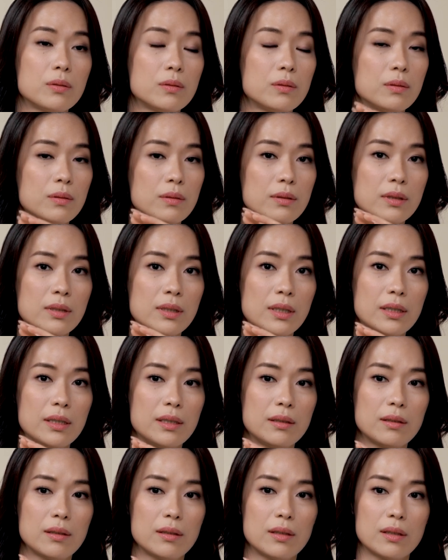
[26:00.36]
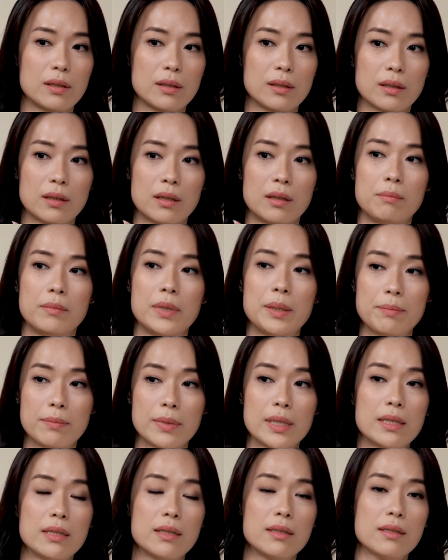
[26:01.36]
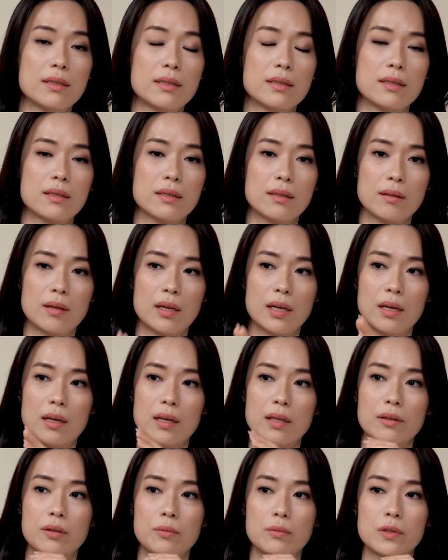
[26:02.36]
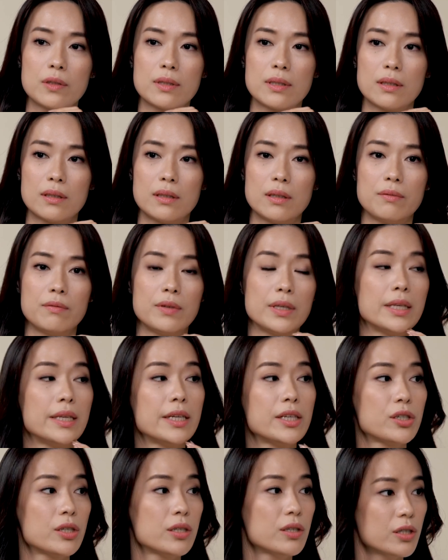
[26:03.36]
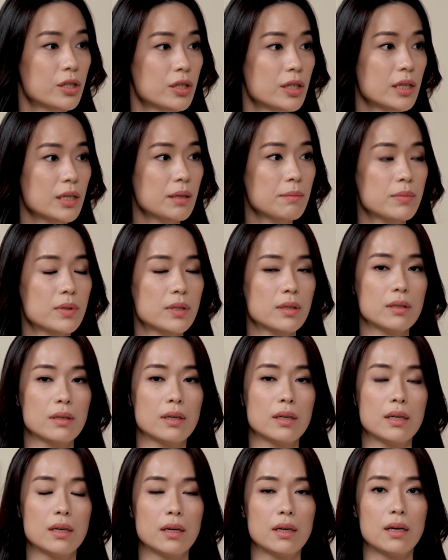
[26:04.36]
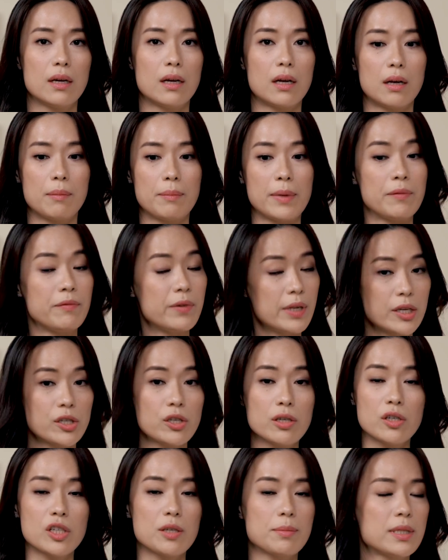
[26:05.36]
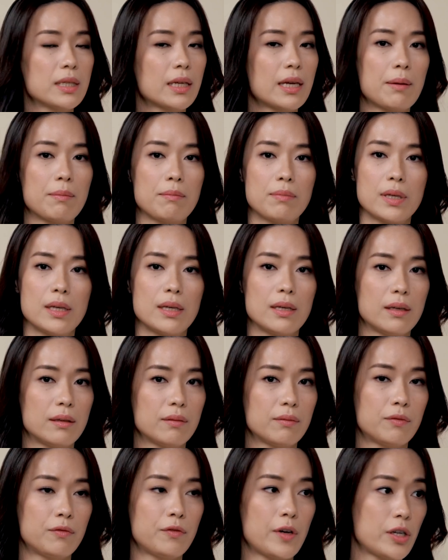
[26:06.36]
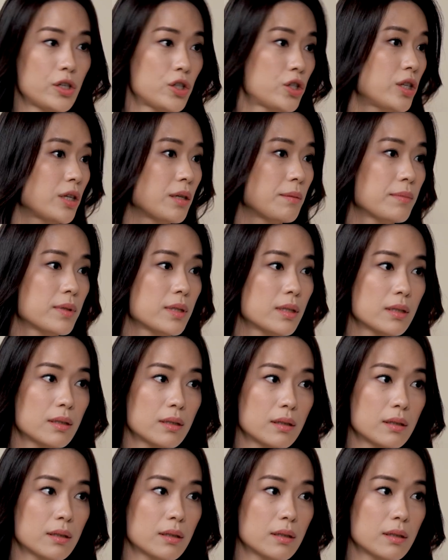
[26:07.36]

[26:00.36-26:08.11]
to certain commitments, no to certain relationships. And relationships, it can be friendships,